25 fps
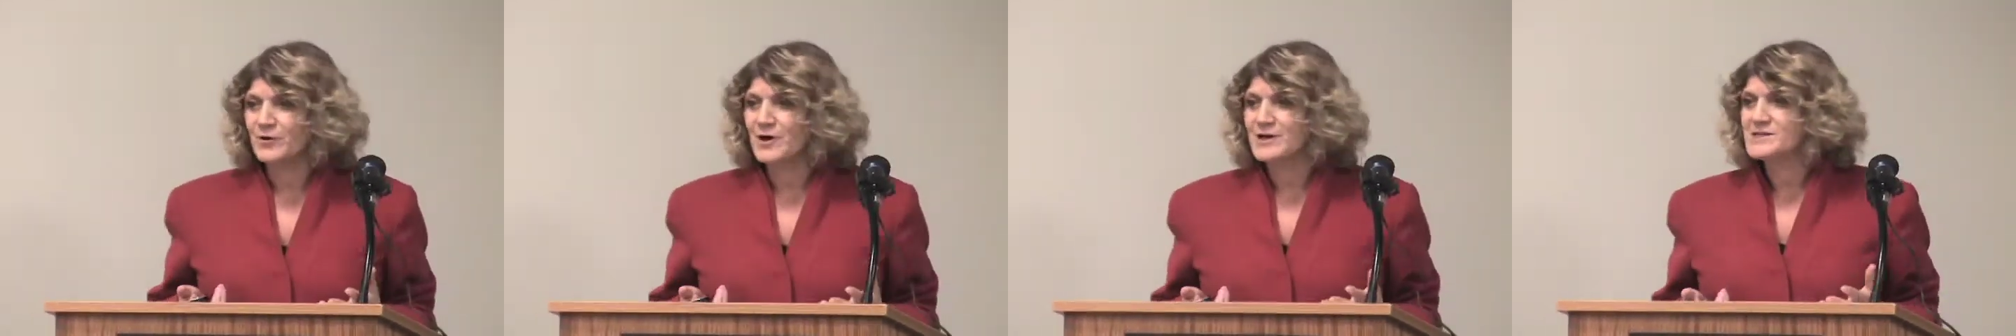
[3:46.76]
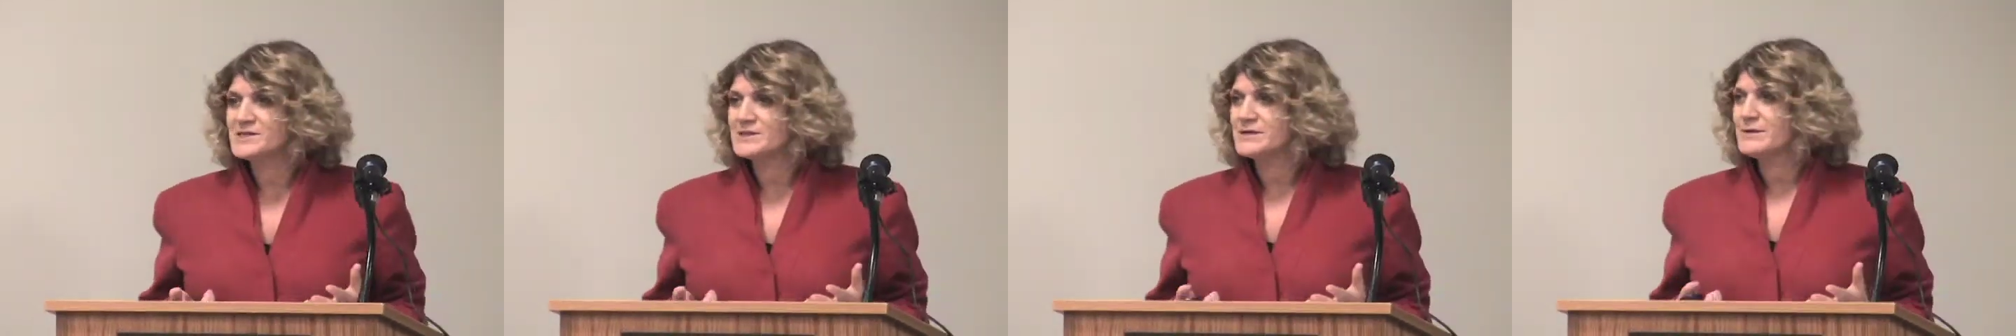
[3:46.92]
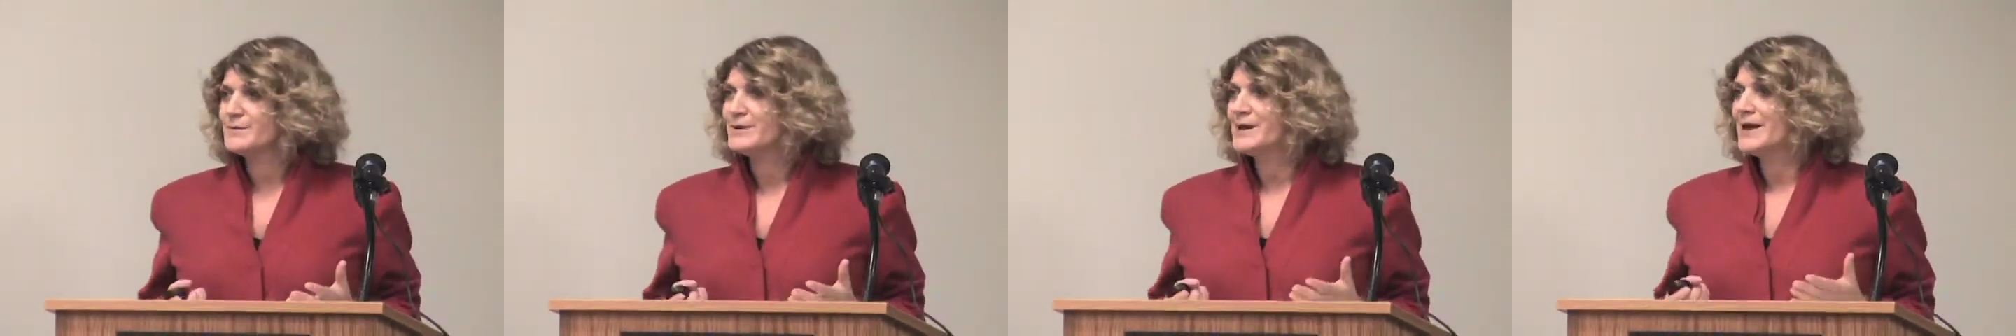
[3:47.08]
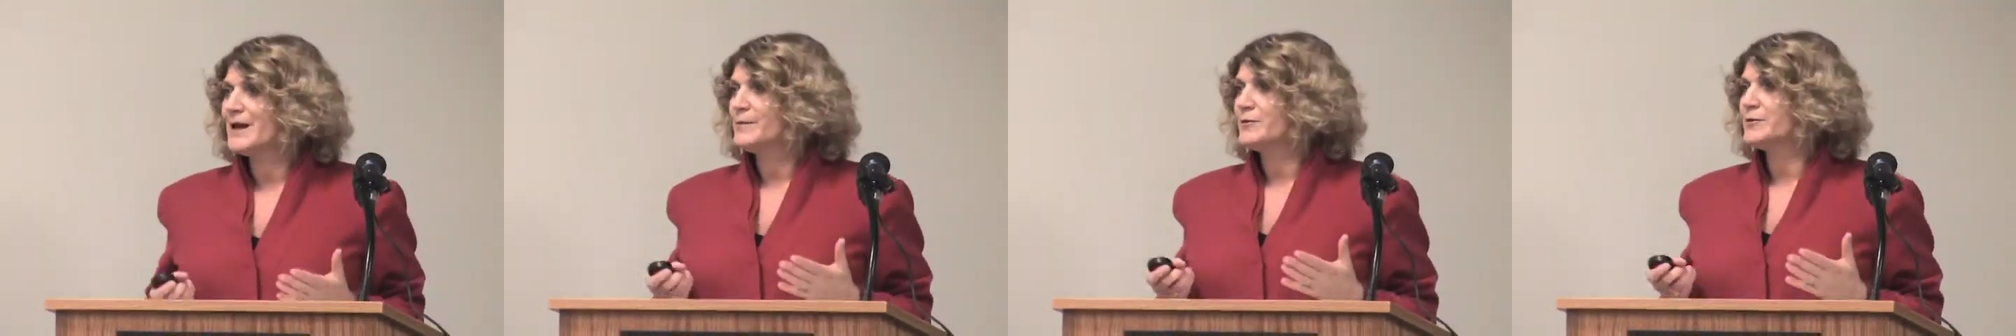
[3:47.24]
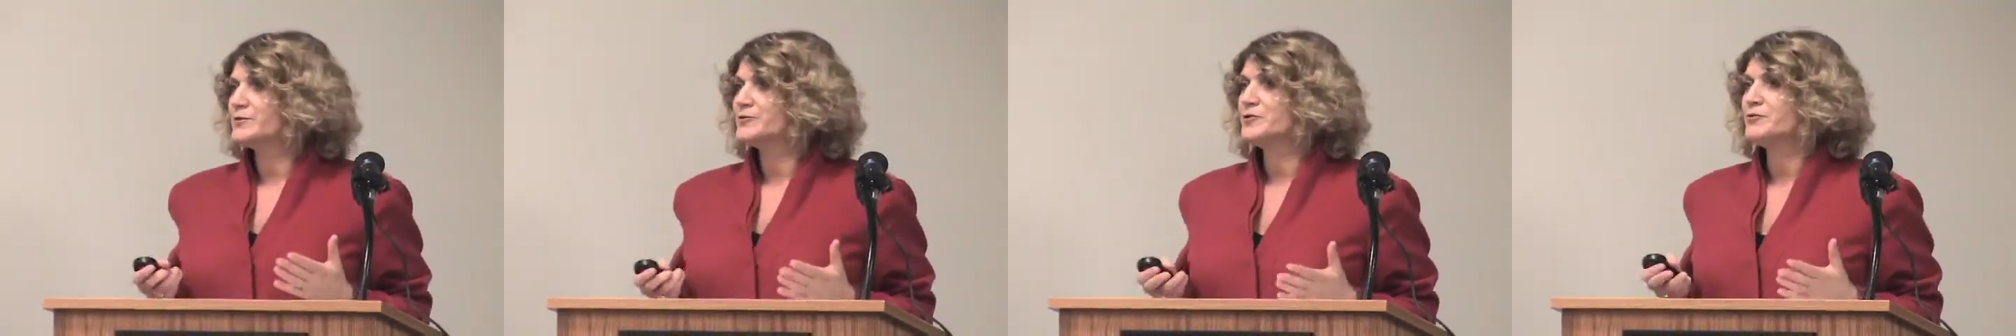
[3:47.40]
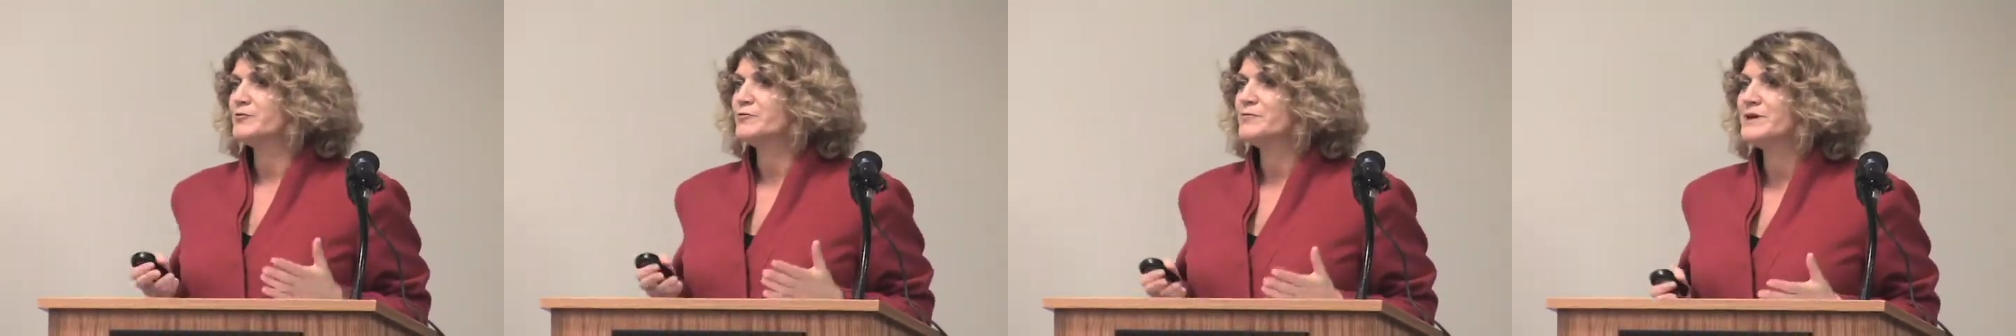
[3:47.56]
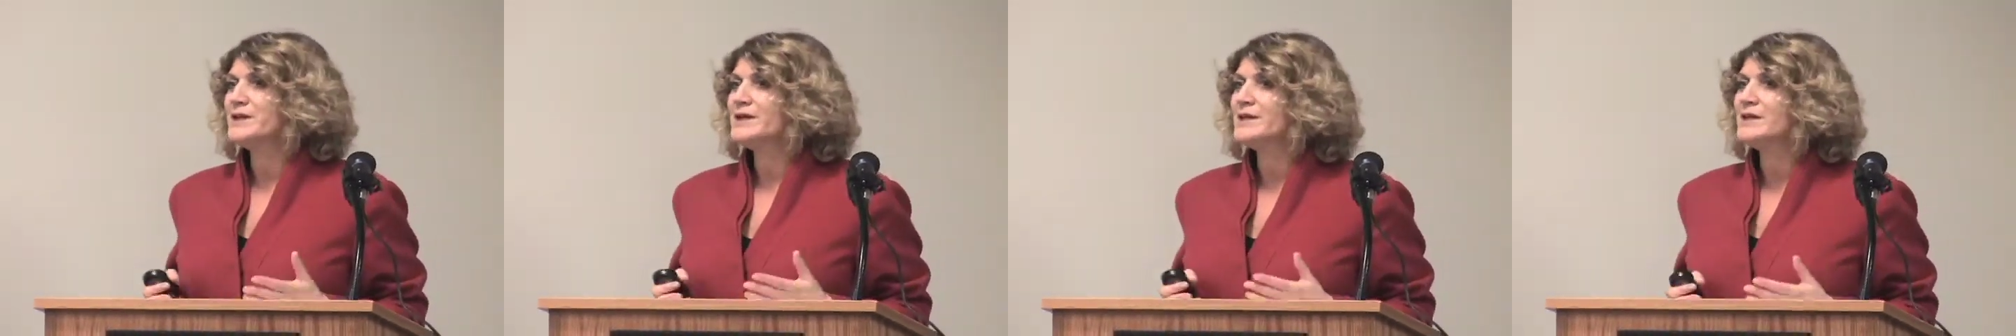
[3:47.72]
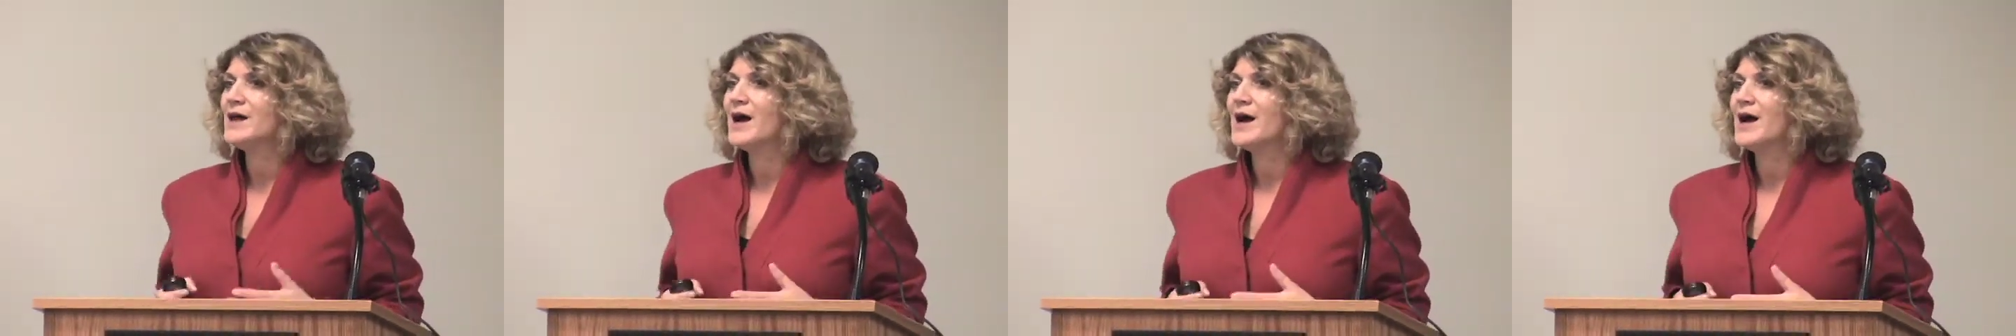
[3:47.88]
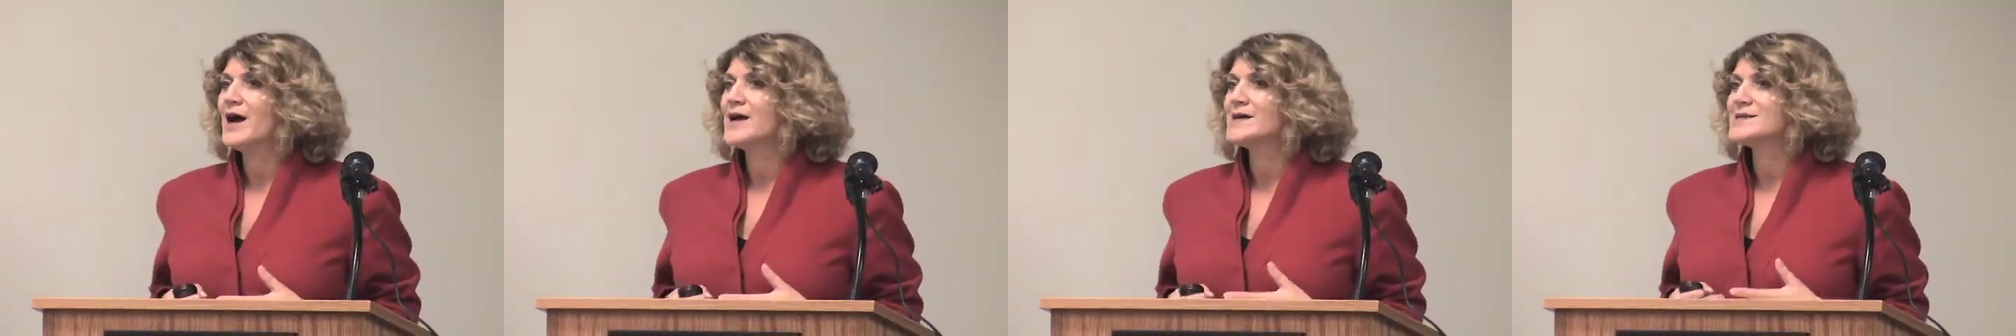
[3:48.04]
us to be able to
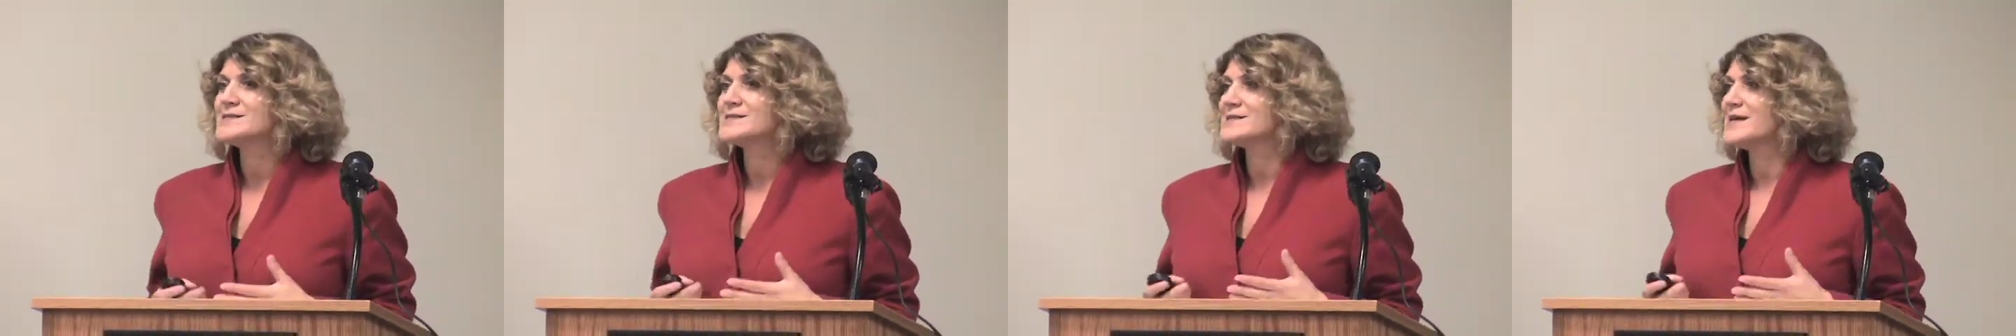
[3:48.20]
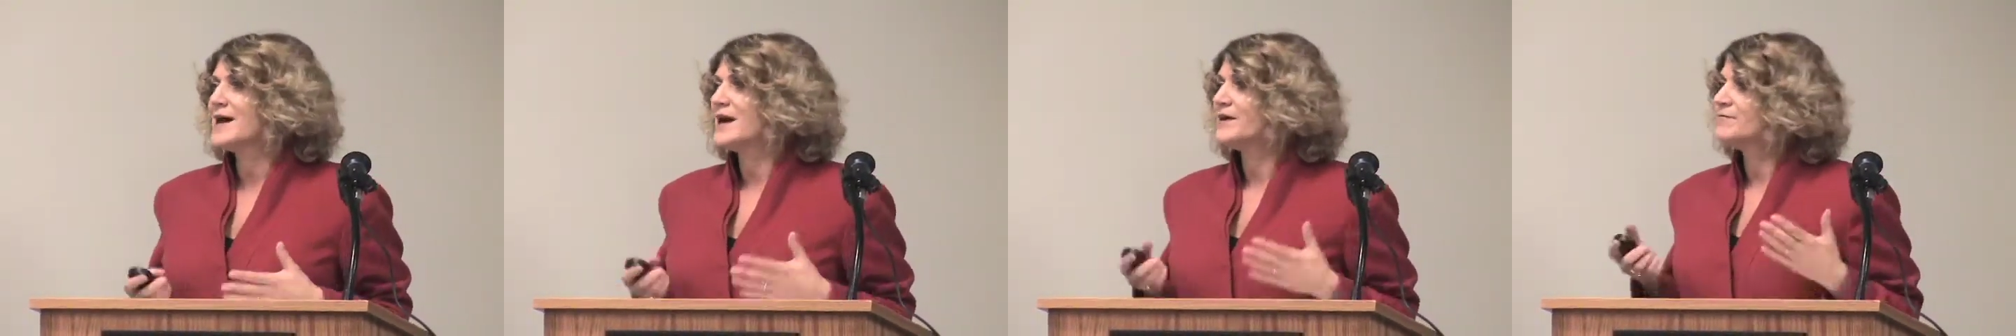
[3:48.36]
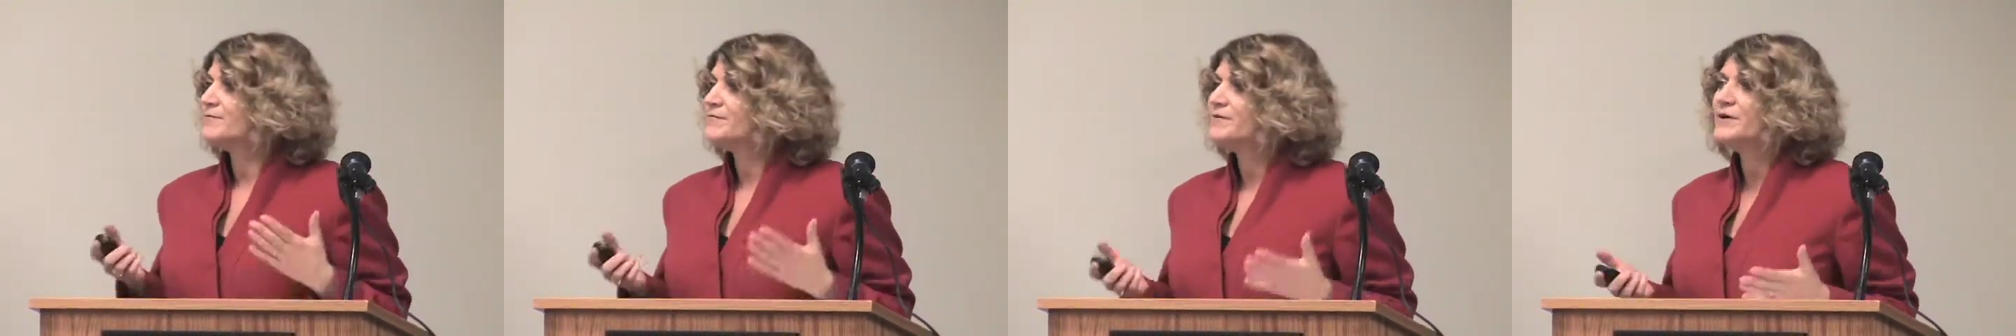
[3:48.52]
realize that